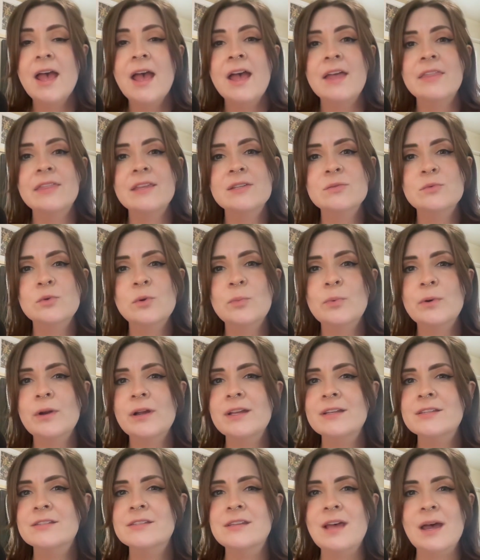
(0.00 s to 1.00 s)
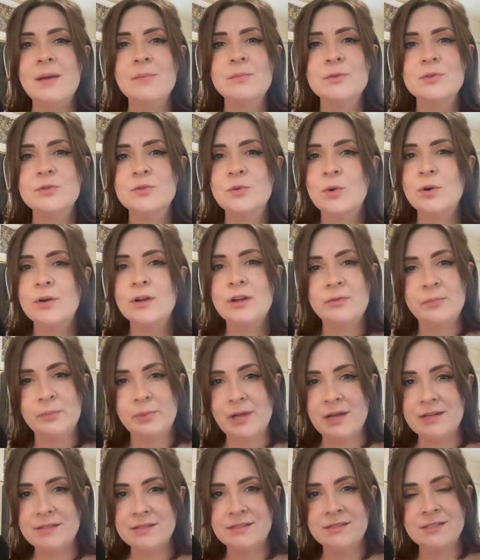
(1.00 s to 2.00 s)
And this will bring some sort of
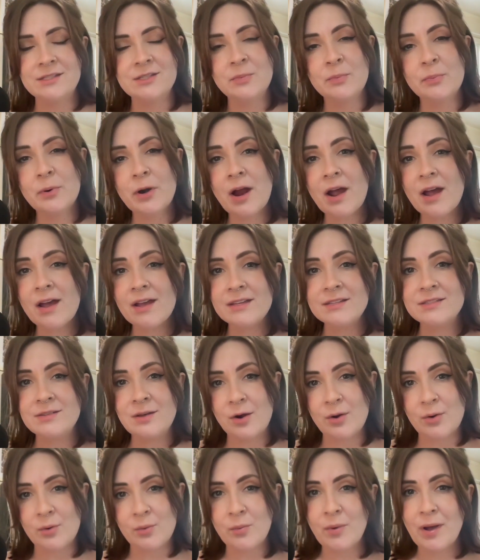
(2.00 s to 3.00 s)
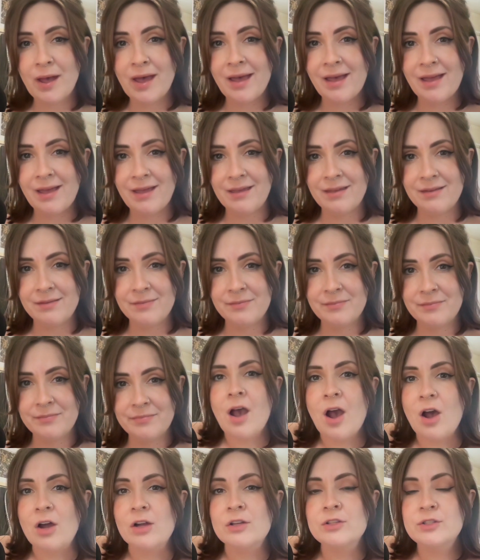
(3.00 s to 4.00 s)
pleasant surprise our way.
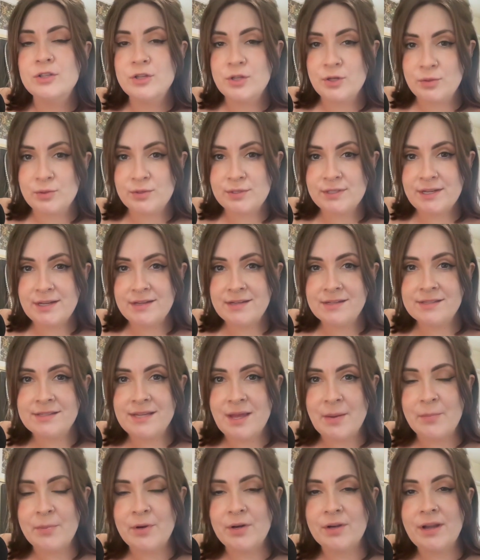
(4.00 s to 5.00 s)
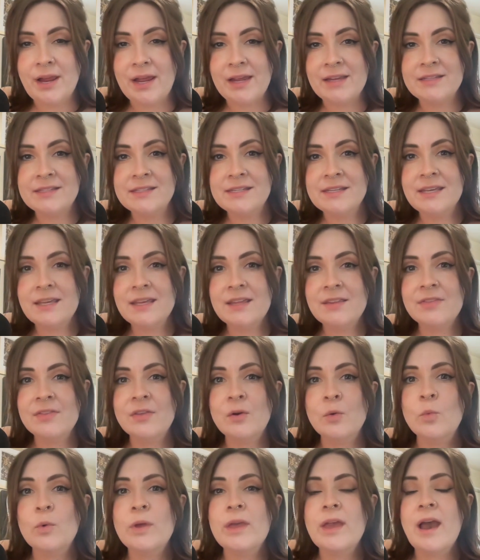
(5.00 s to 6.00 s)
On Tuesday, December 19th,
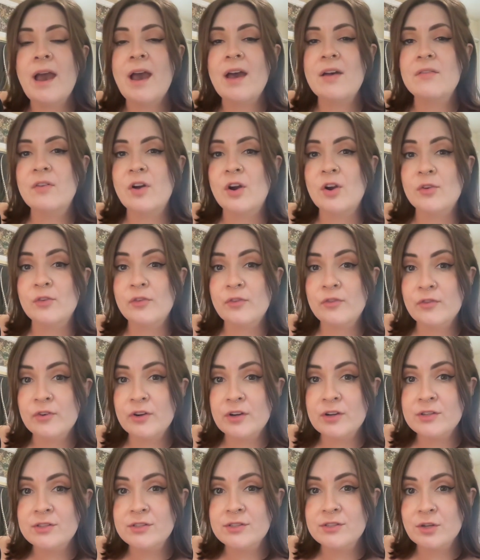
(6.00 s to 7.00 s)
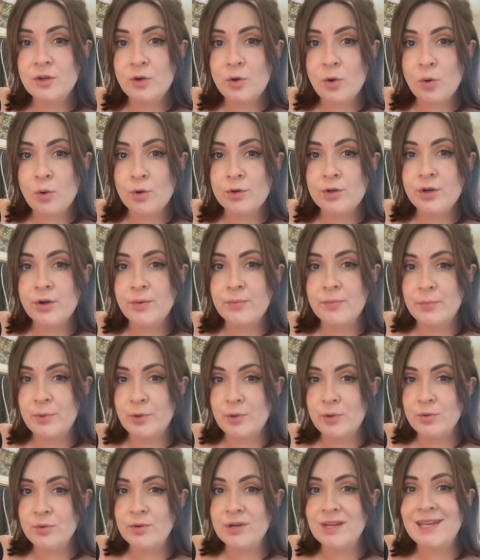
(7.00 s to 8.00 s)
we have our first quarter
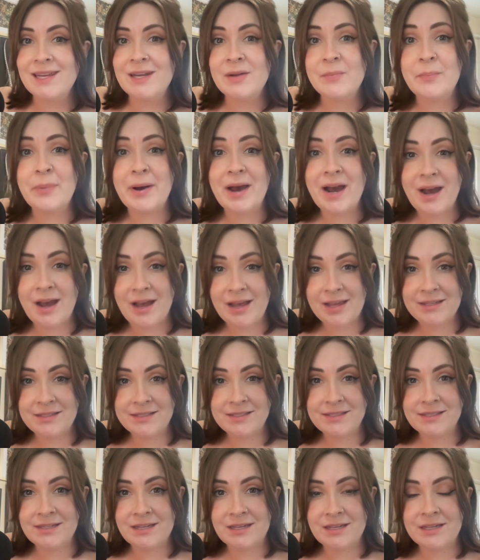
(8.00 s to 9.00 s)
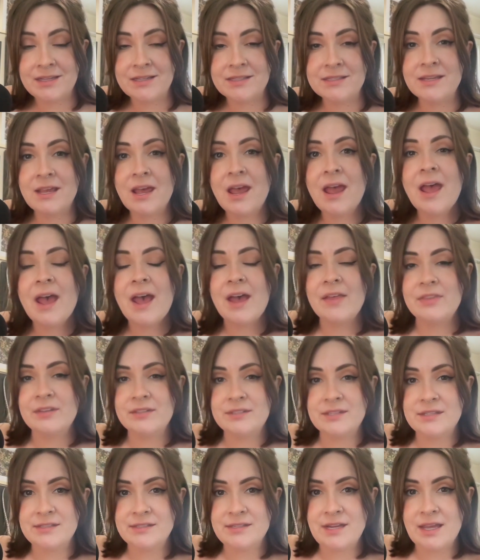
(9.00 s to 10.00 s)
moon in Pisces, and
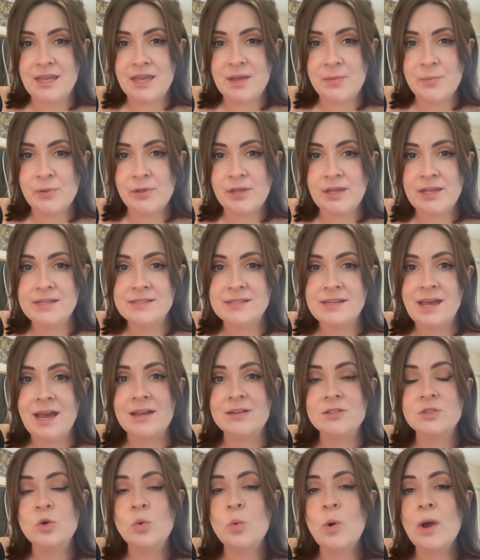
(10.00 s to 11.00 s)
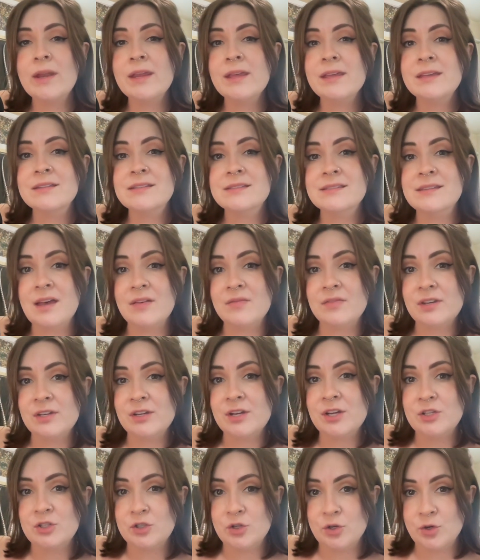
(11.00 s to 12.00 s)
this is taking place at
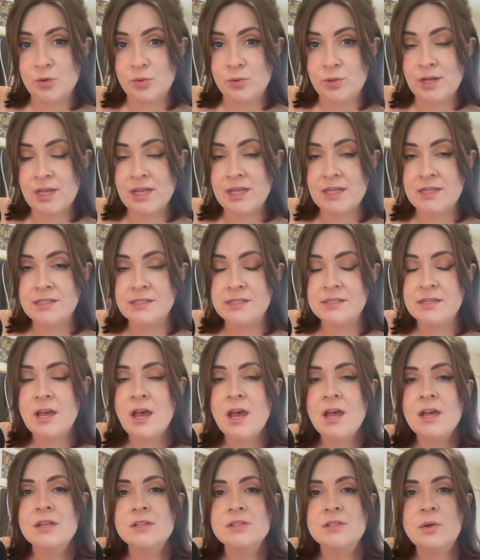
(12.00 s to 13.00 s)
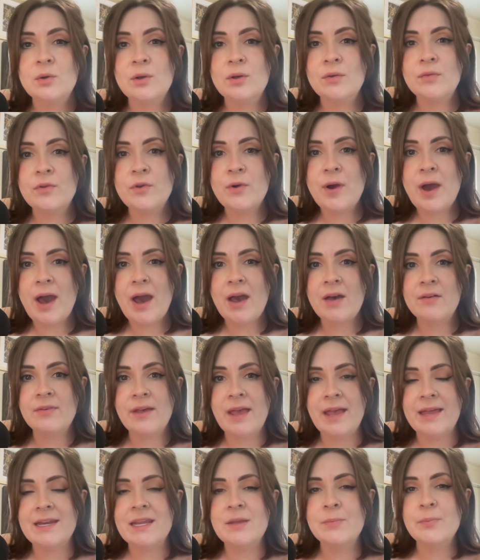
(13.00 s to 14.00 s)
27 degrees. So if you have
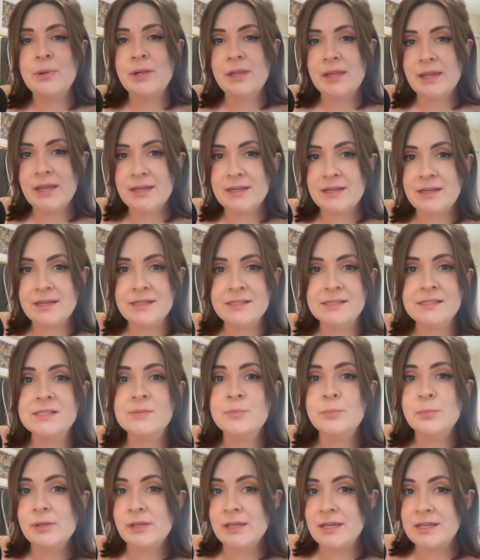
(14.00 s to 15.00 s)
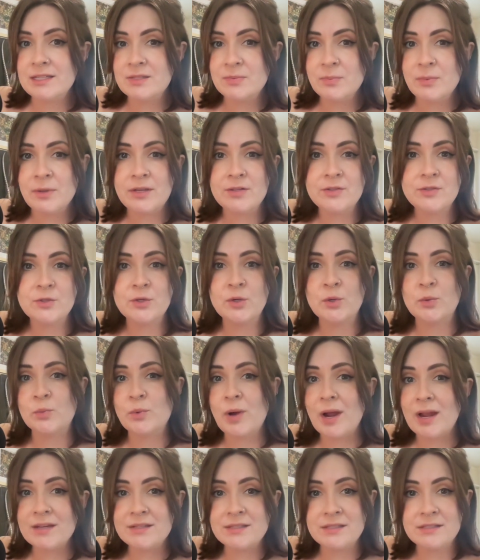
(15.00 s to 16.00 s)
any planets, placements, your
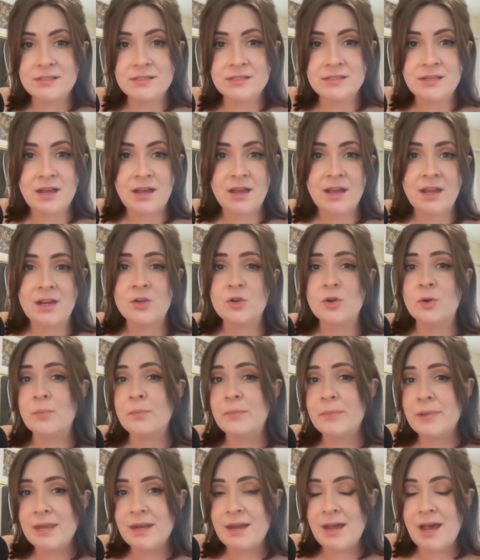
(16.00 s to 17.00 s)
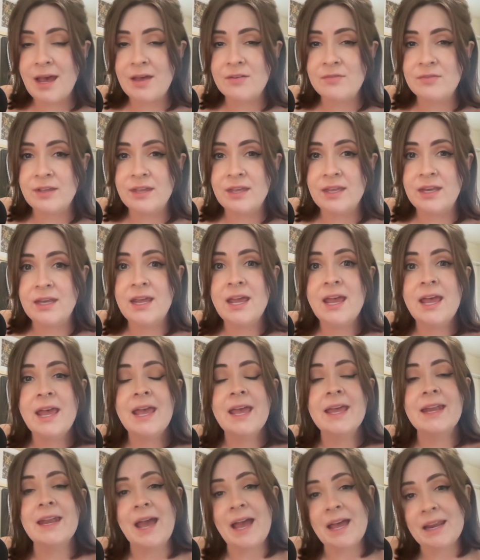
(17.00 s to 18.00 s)
rising sign, your midheaven,
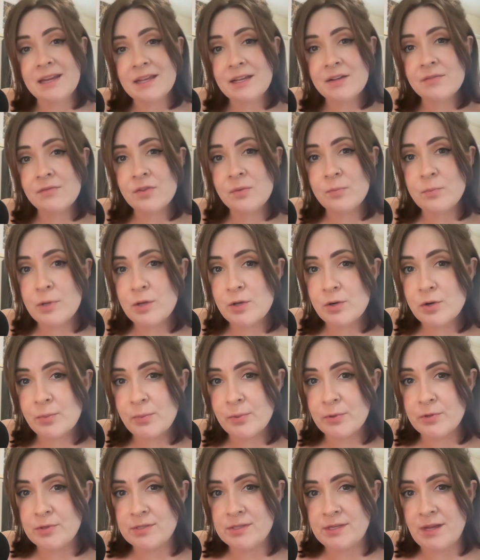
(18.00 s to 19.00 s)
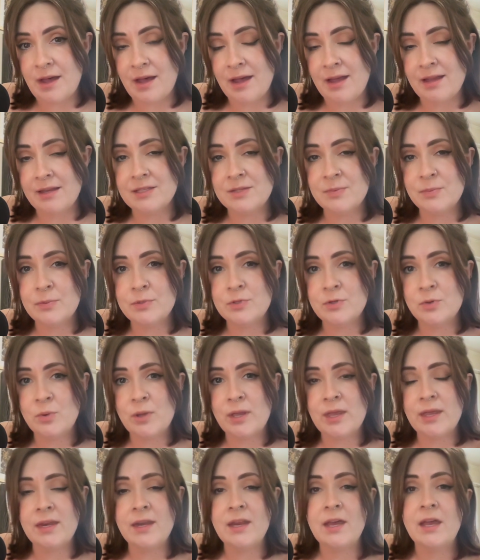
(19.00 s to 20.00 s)
and any of the mutable signs
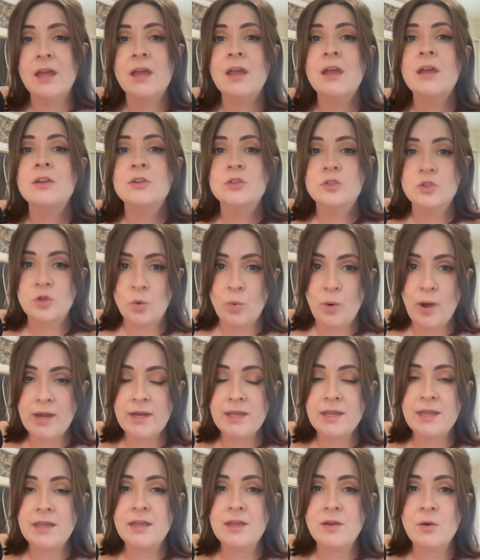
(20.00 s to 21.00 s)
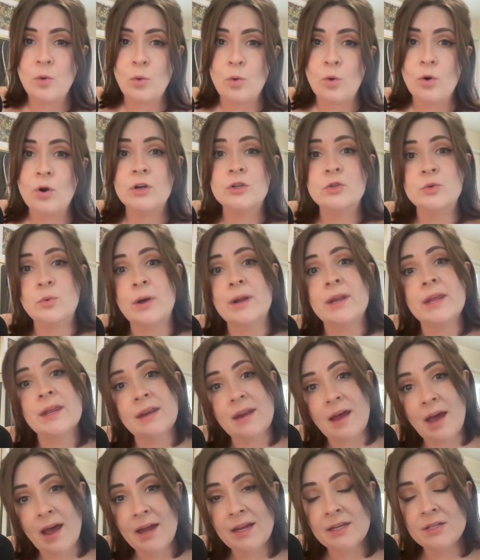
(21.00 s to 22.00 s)
between 20 or
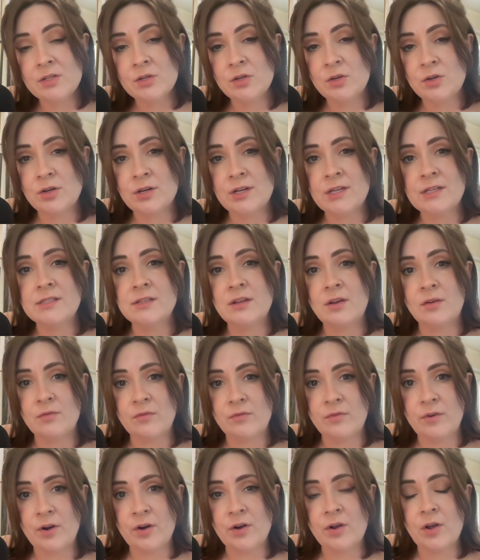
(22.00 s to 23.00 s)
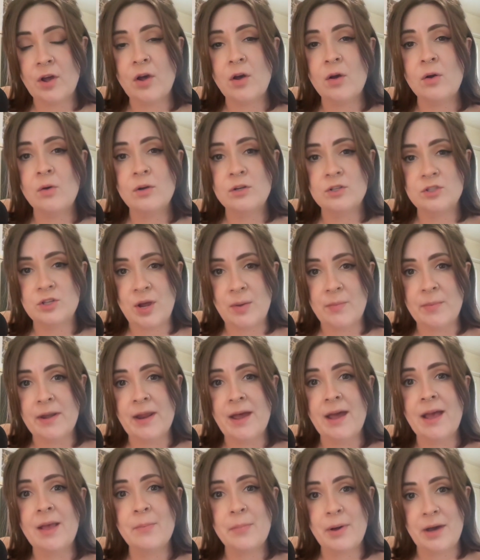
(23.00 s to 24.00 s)
29 degrees of Virgo,
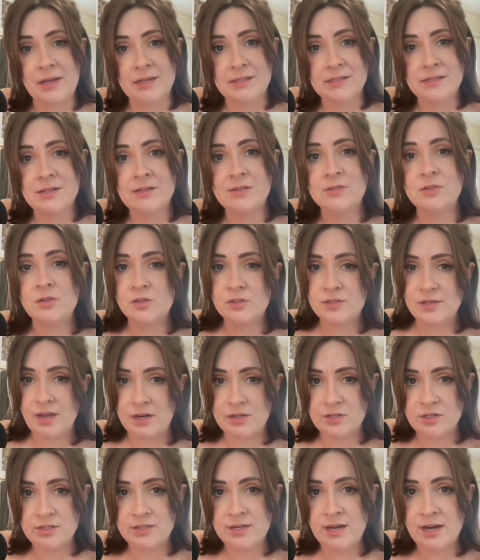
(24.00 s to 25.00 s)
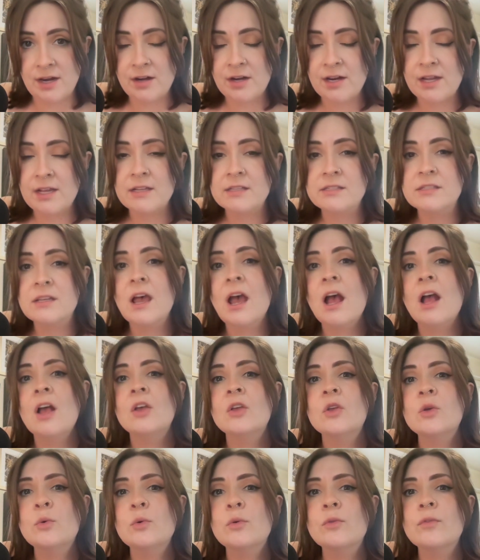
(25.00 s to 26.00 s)
Gemini, Pisces, or Sagittarius,
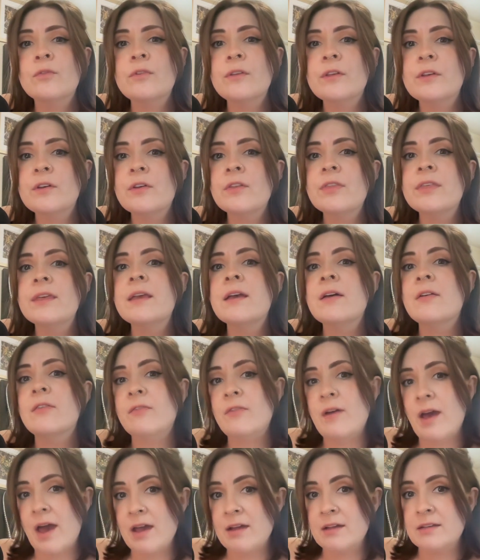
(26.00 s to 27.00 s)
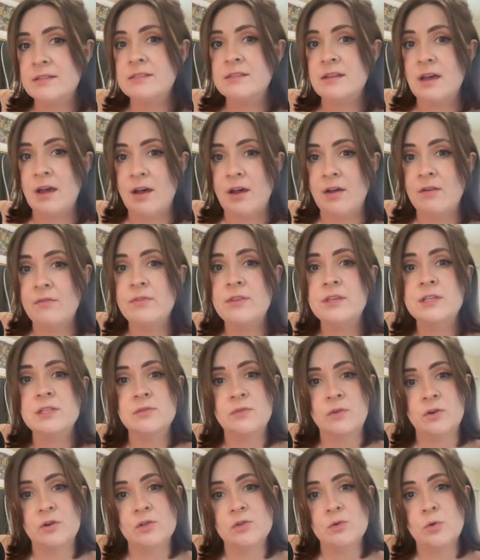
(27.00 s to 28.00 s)
you will feel the effects of this
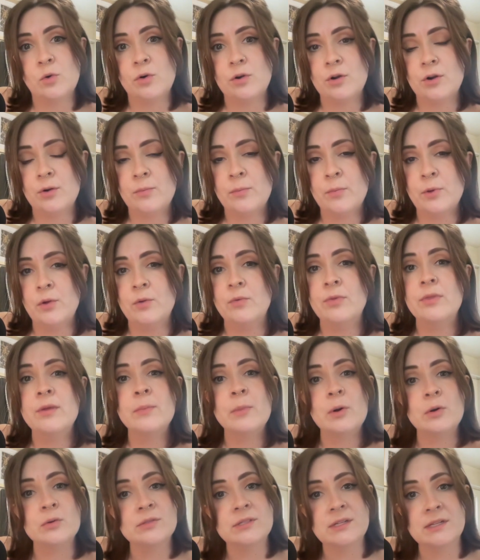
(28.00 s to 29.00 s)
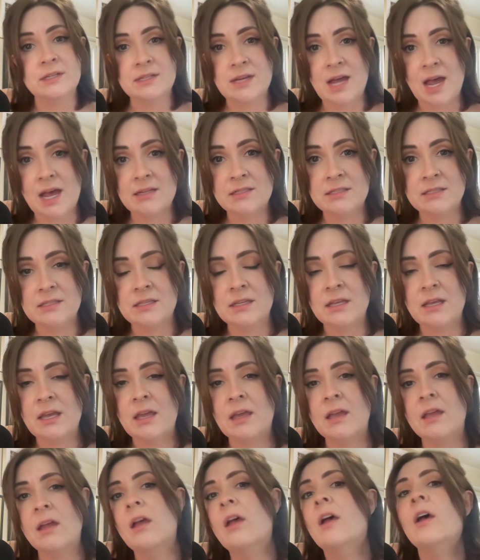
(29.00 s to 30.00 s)
first quarter moon the most
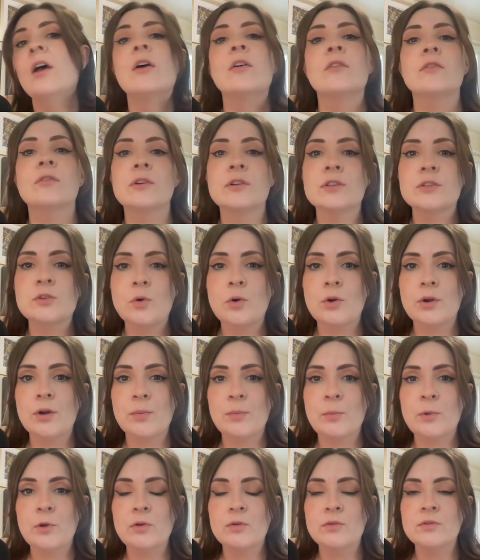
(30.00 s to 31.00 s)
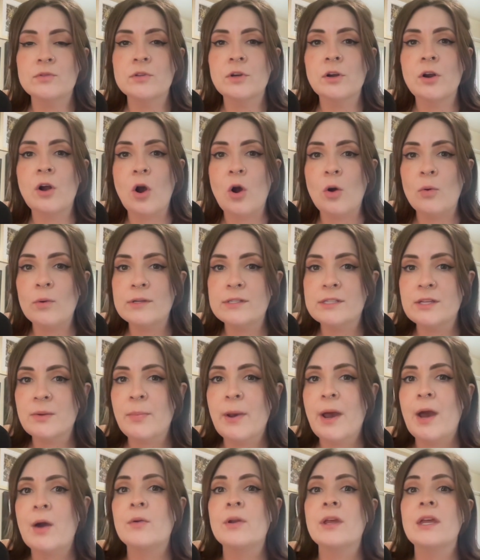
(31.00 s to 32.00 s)
intensely. First quarter moons are always
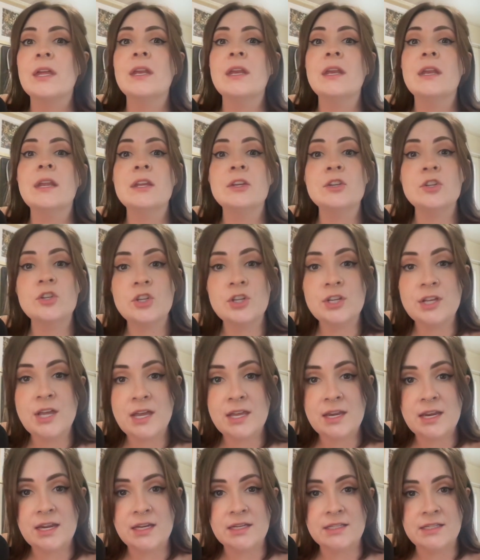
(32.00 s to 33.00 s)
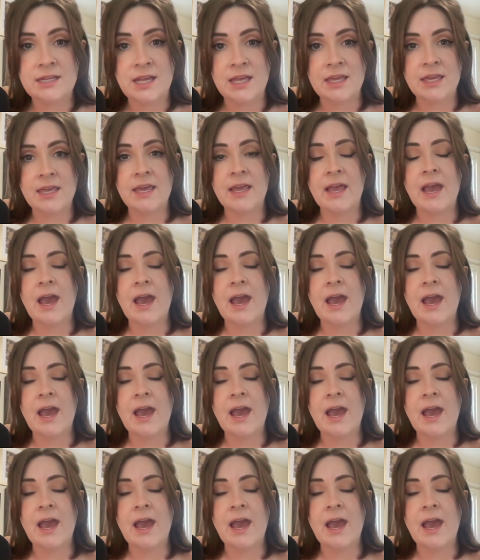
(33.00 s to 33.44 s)
about initiating, taking